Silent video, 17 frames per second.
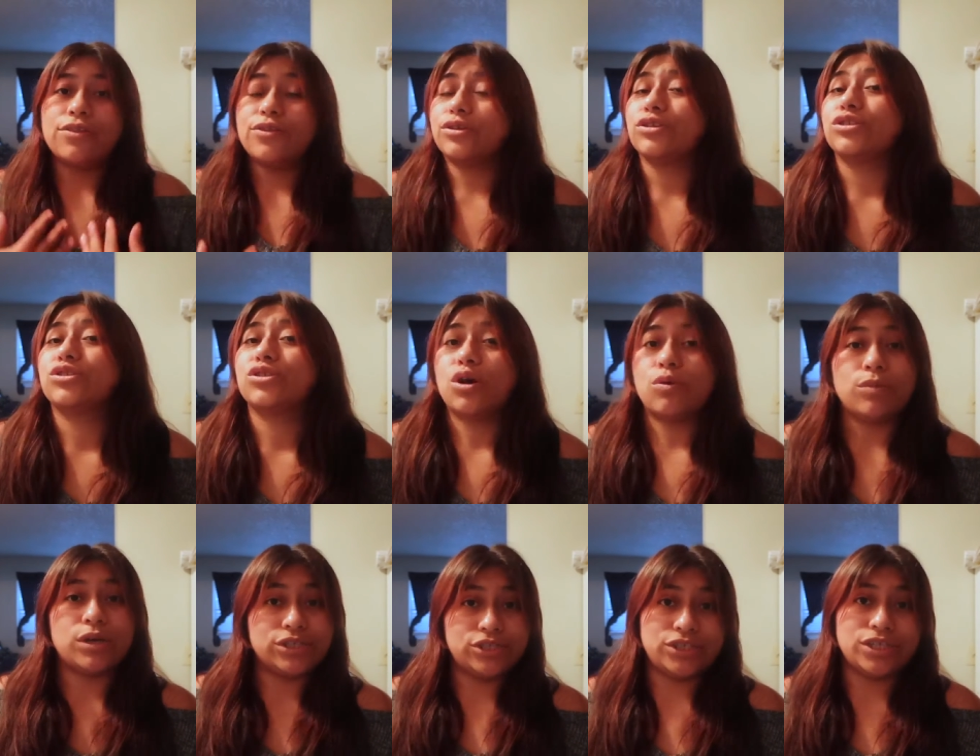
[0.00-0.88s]
There's so
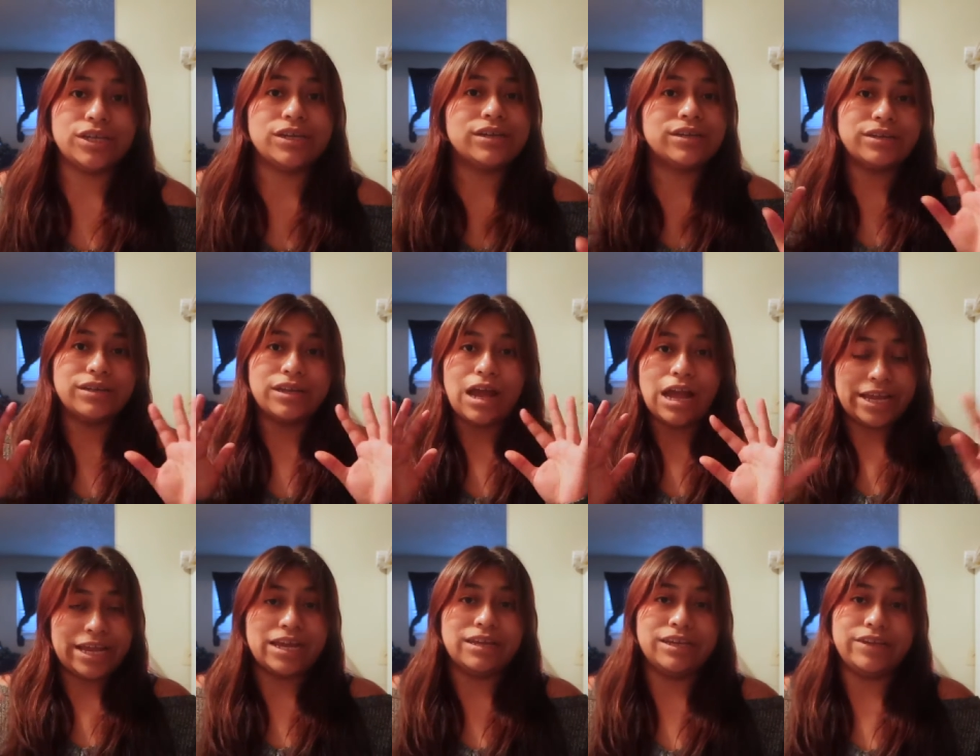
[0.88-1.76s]
much
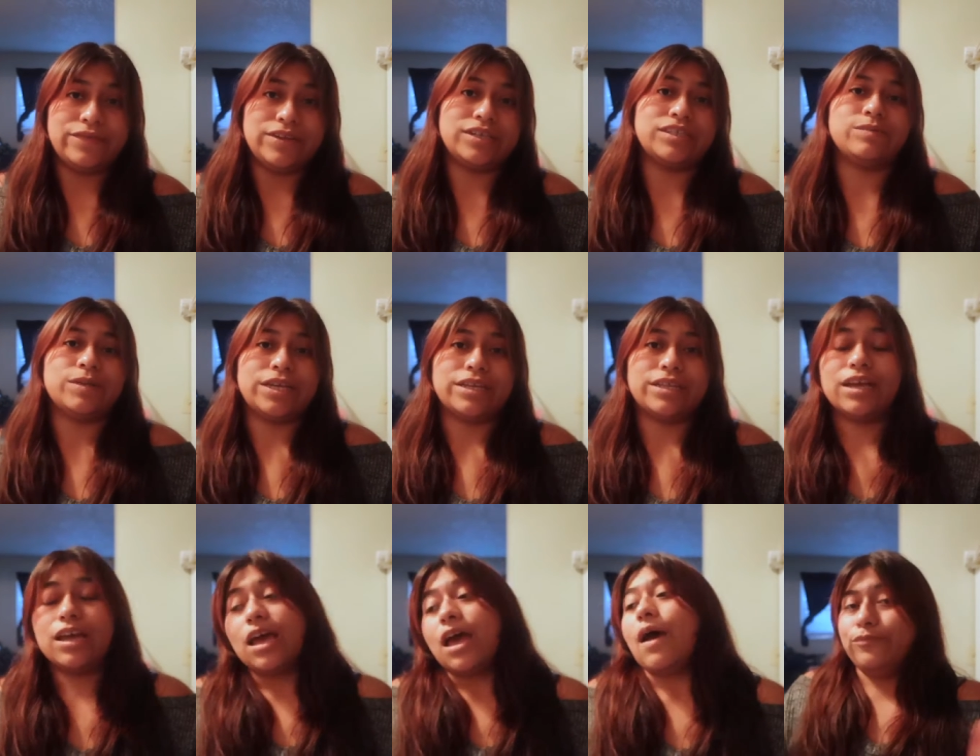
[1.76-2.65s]
I can't even
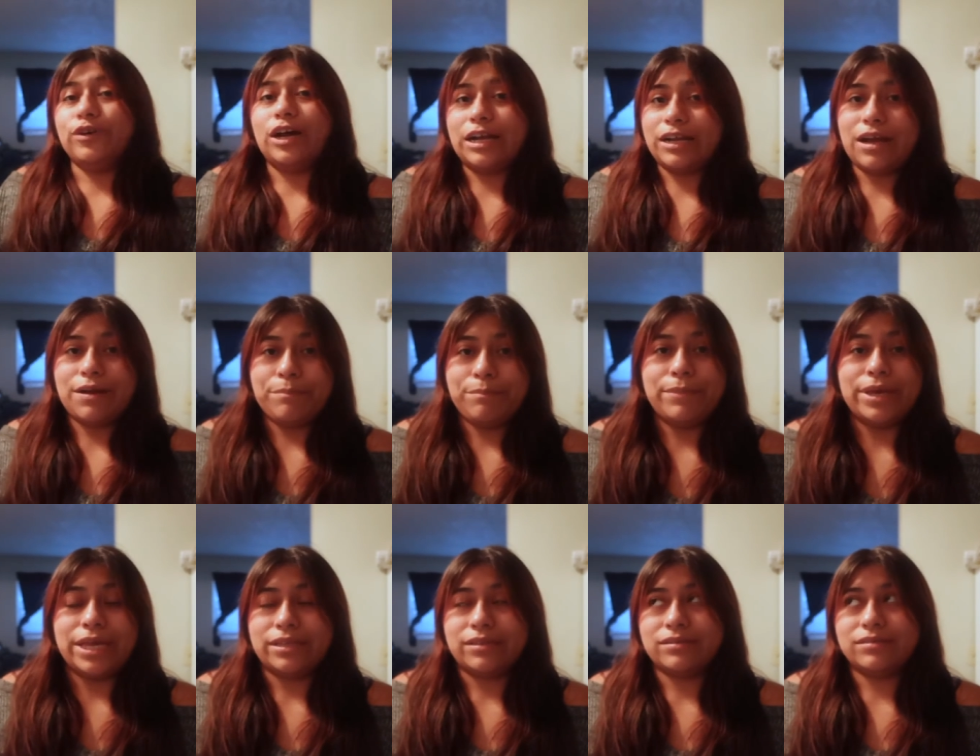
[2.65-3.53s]
explain. I got
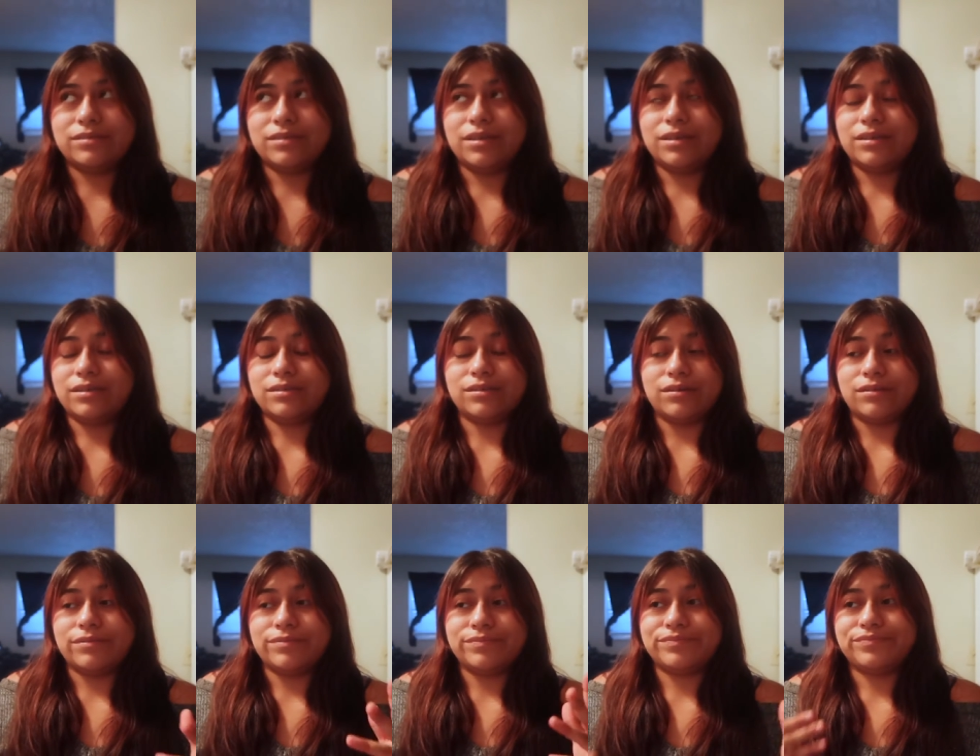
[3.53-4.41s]
men's,
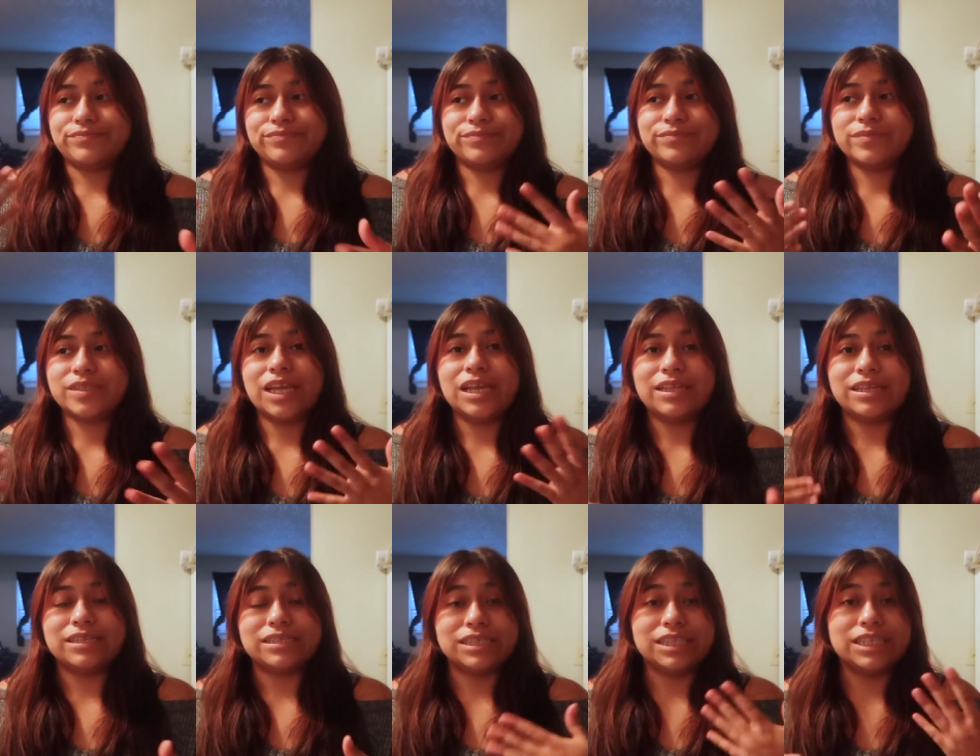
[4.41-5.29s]
so
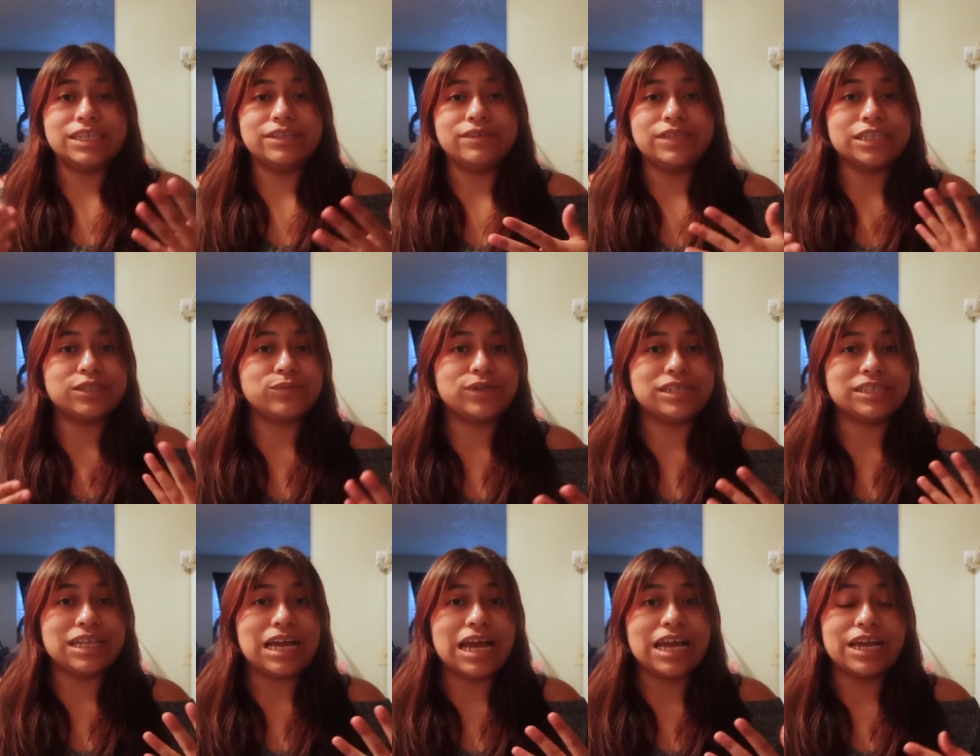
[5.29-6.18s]
that's what
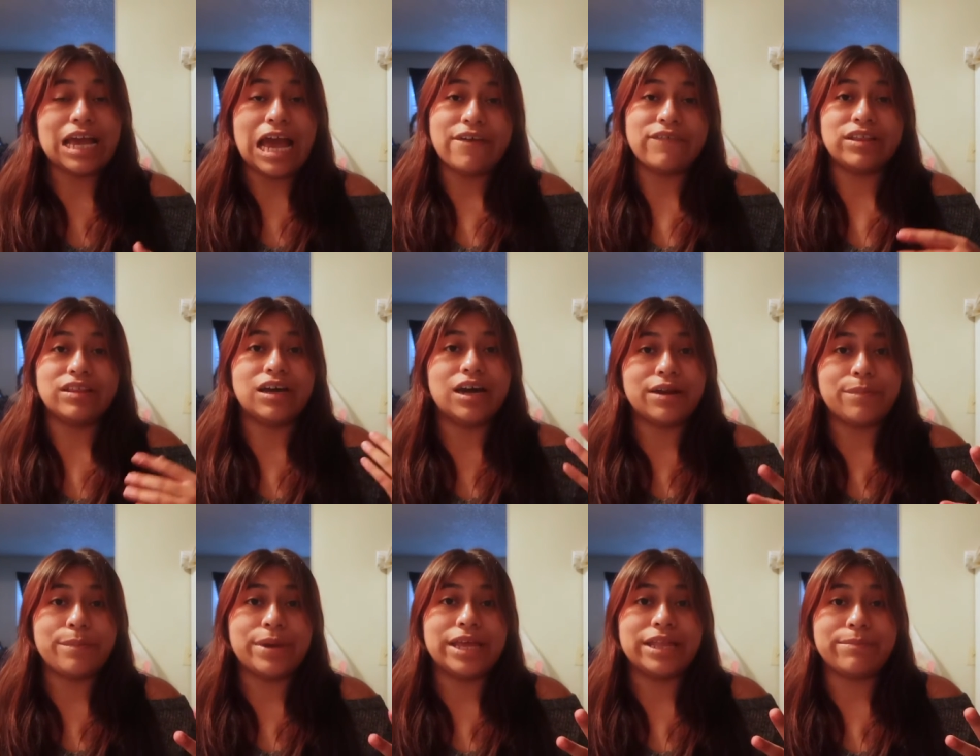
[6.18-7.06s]
it's like having a lot
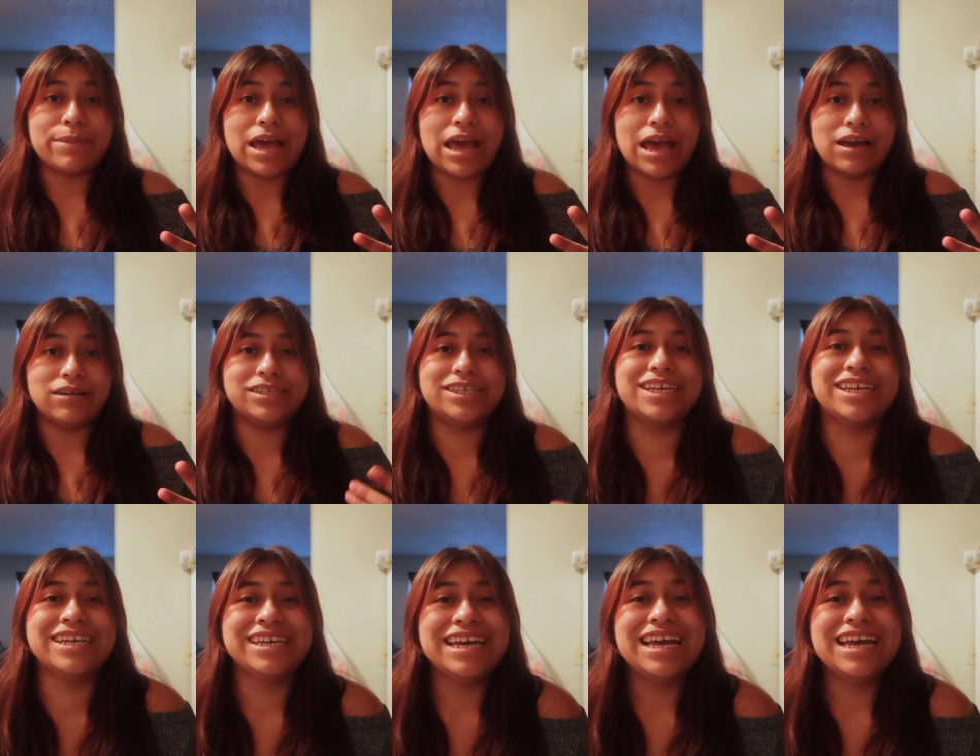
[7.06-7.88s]
of men in my house.